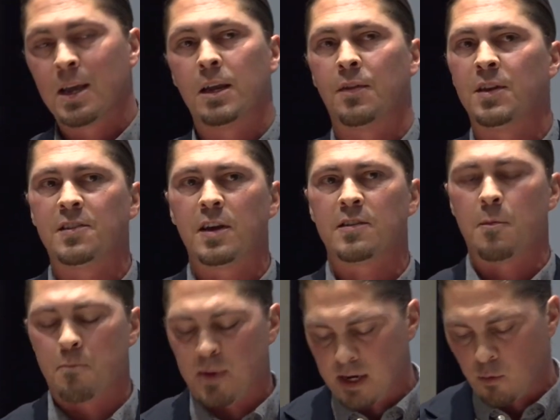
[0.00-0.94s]
Now, this doesn't
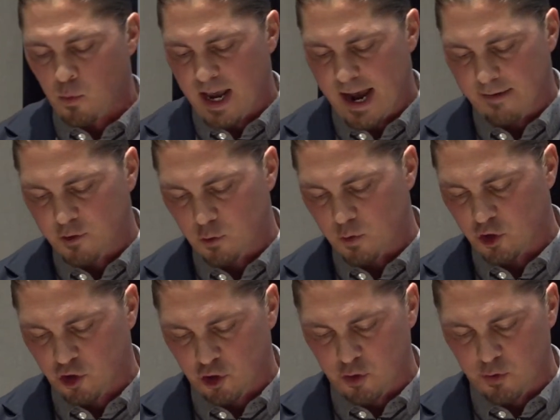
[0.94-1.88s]
mean we have to
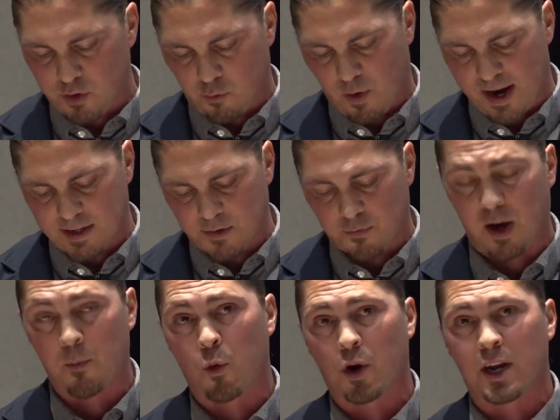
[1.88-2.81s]
eschew the rights
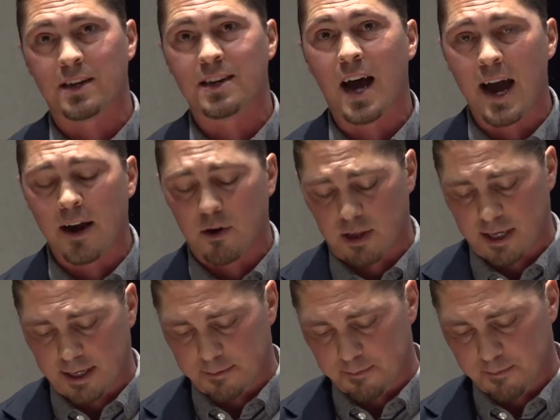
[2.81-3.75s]
framework
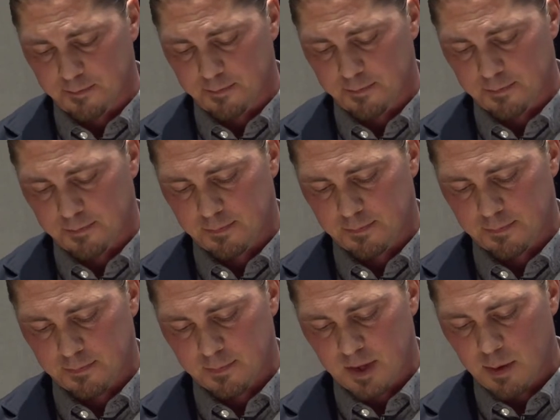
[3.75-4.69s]
entirely,
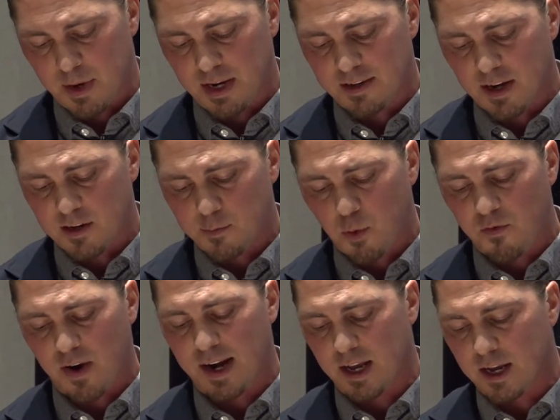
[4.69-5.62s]
but it does
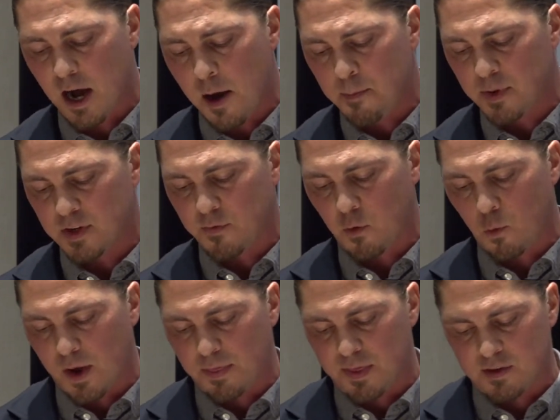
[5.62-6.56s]
provide a compass for
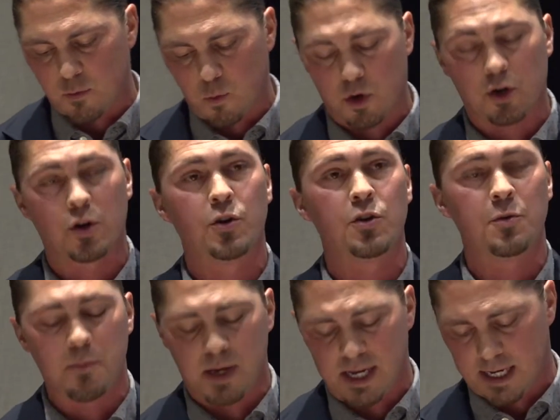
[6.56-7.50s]
what this work could
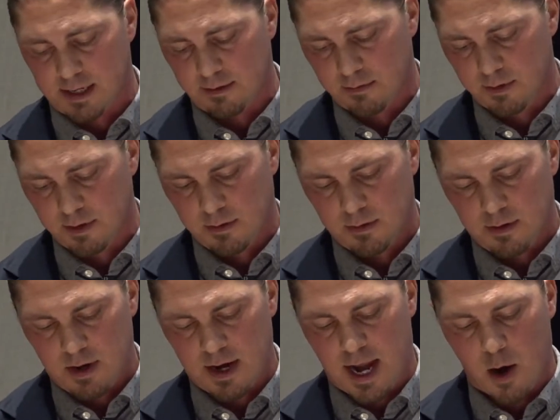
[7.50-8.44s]
mean
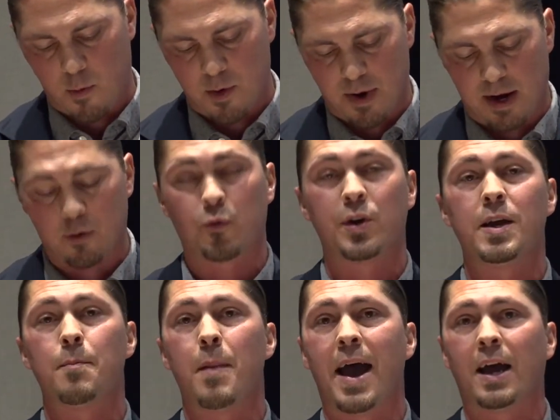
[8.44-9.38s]
and how we might
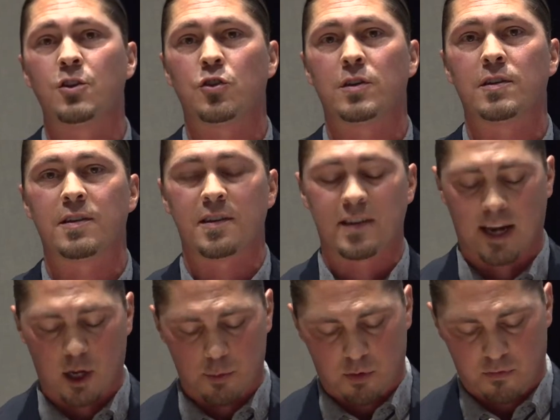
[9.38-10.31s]
reimagine
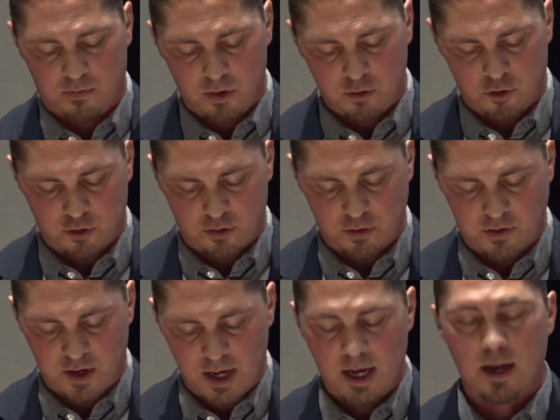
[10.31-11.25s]
sustainable futures
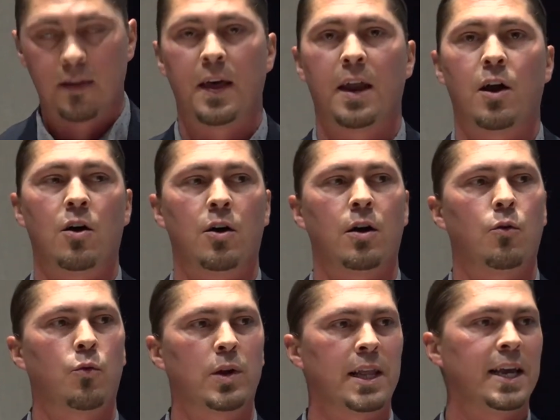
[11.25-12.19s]
that are
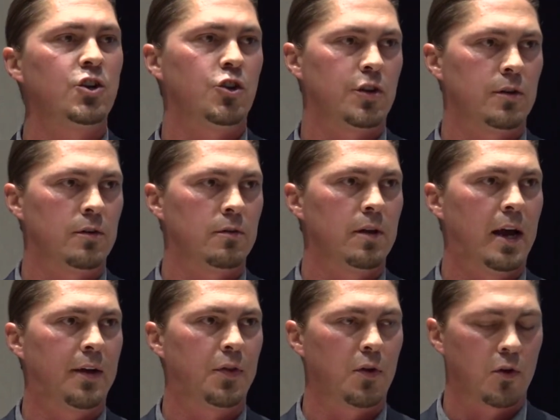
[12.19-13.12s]
relational
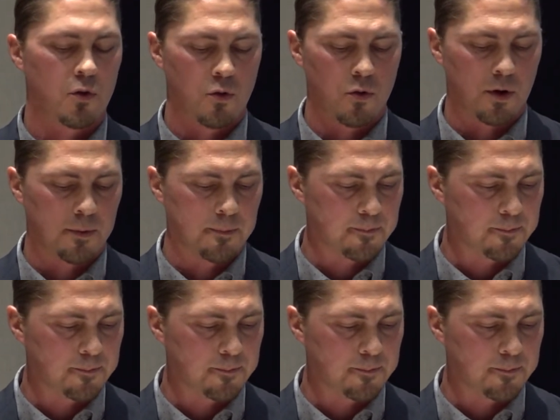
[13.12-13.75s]
at their core.